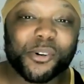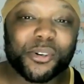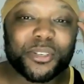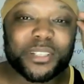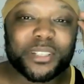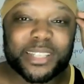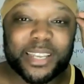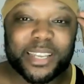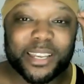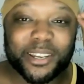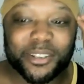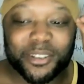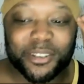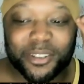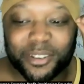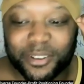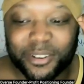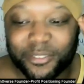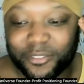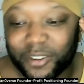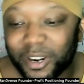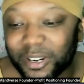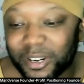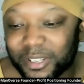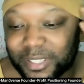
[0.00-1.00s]
Full Sail
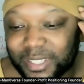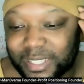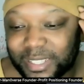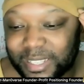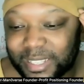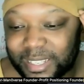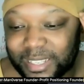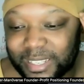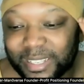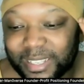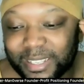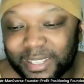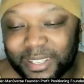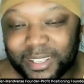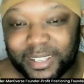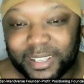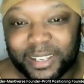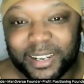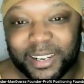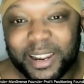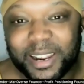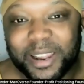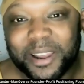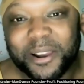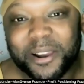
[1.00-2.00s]
University
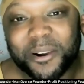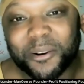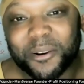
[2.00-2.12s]
or